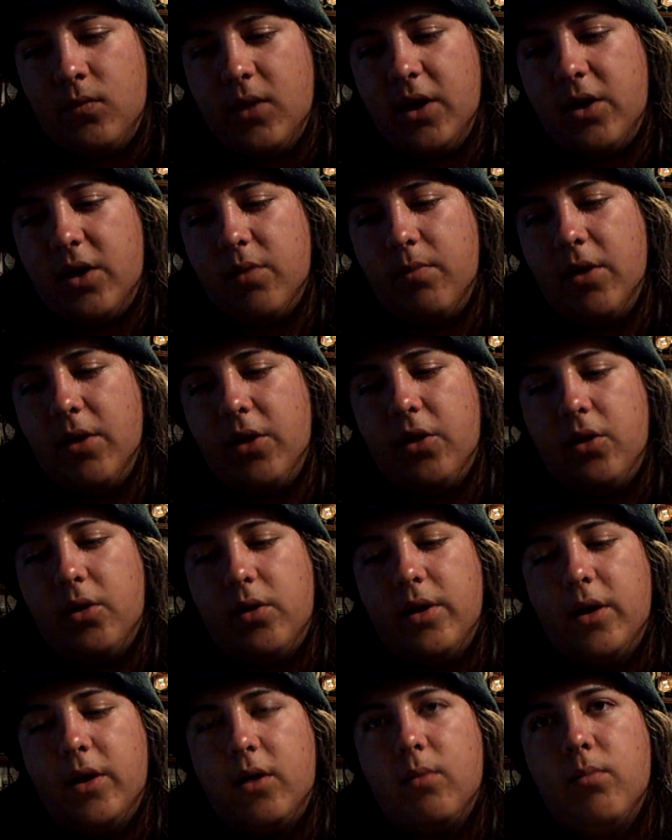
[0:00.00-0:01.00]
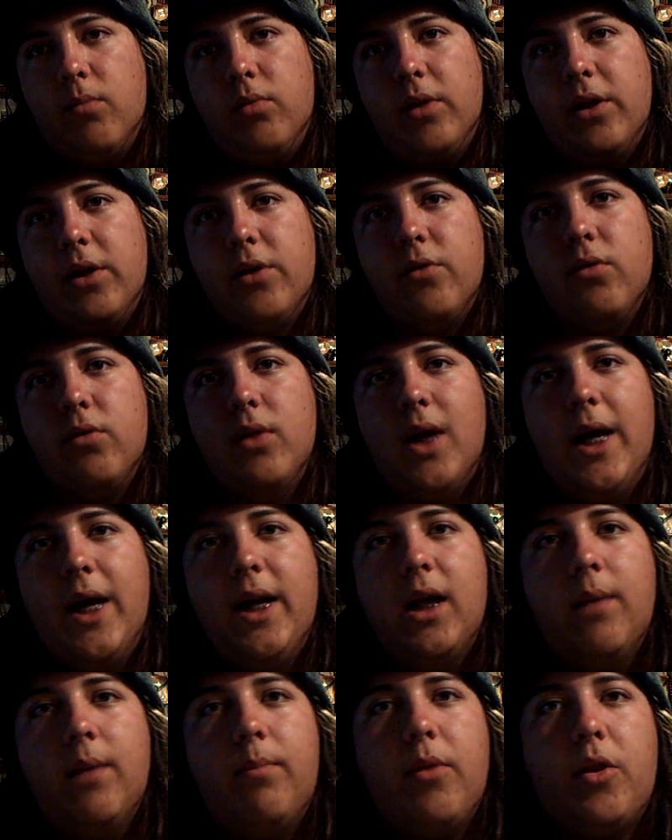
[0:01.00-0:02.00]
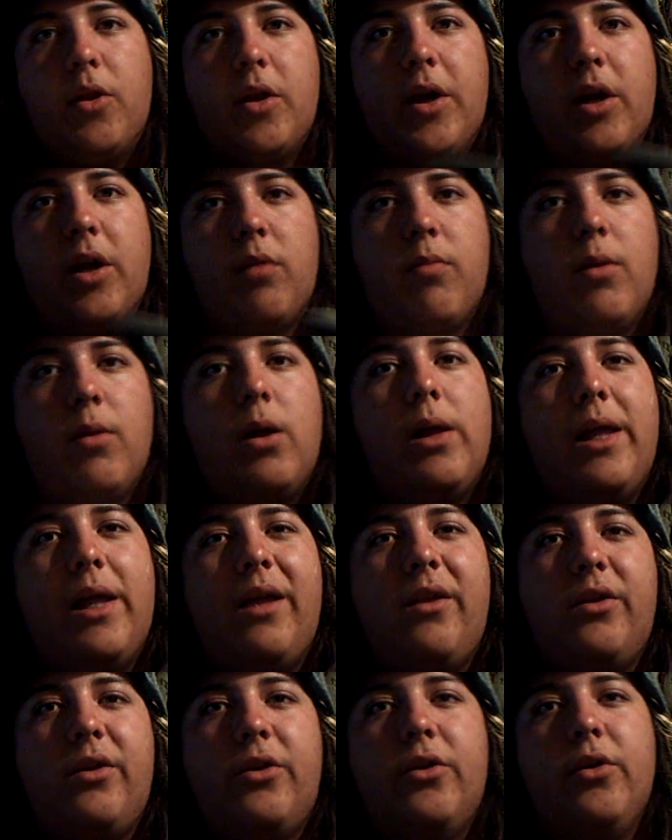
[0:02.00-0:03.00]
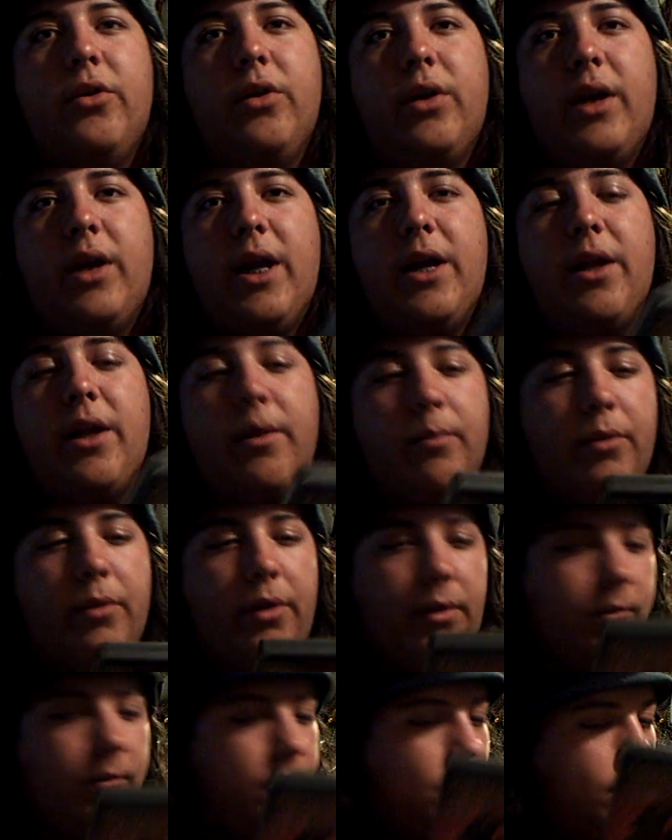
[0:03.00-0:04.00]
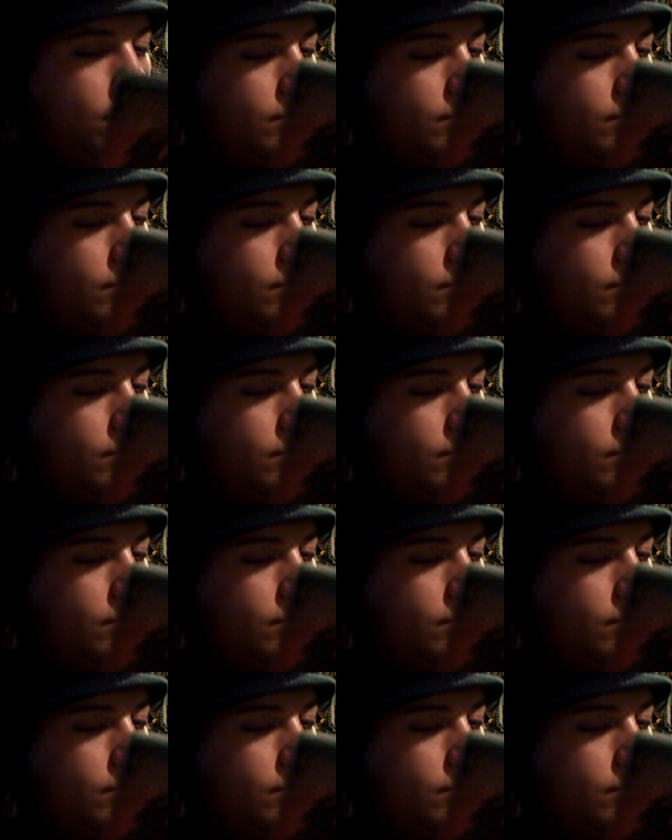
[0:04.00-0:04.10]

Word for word: that's basically a complete new lineup besides Paul Allender and Danny, but